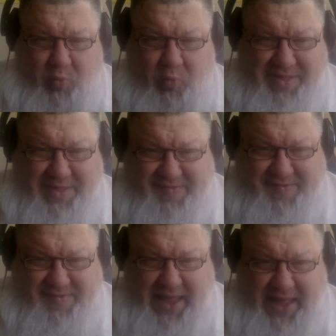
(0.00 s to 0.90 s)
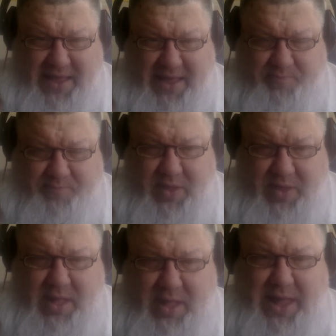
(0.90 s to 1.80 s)
Wednesday,
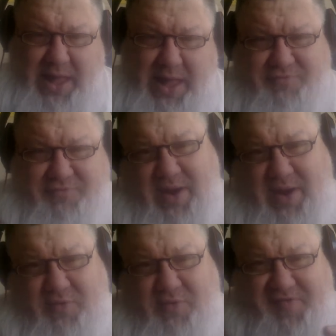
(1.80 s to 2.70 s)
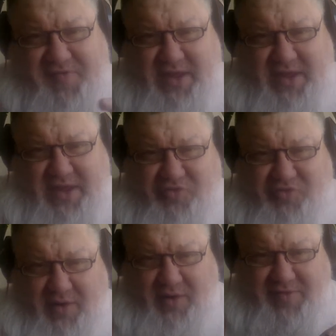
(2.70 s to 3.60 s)
after I do the second
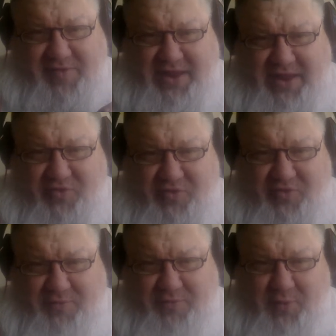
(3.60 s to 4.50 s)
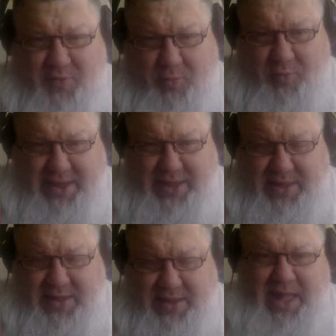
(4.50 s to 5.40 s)
Charlie's Angels review of the week,
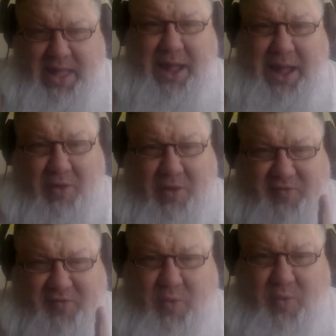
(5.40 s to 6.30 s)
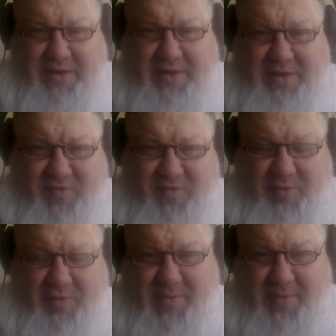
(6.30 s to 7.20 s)
I'm also going to
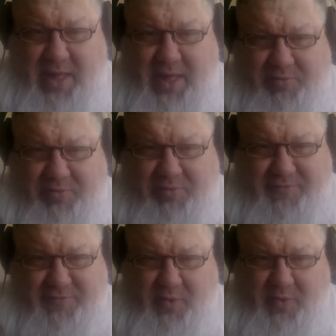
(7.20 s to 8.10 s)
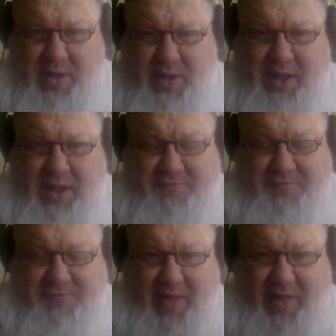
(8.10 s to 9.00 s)
preview the
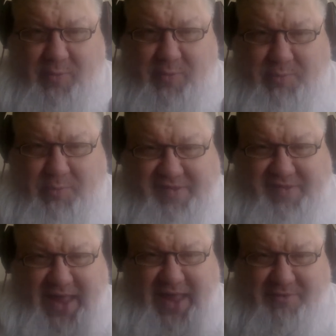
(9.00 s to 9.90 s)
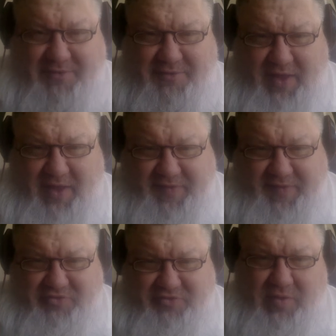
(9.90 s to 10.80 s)
following week's NFL
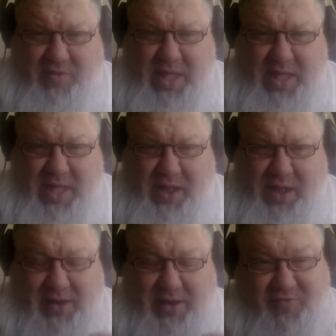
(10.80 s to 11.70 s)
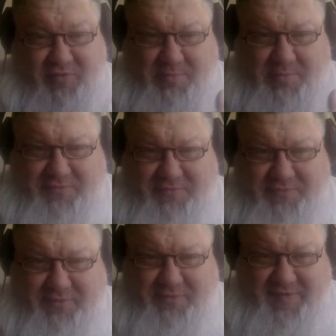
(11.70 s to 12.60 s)
schedule on two of my
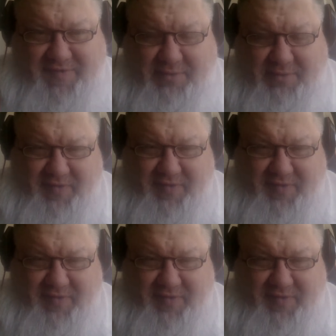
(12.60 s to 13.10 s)
favorite teams,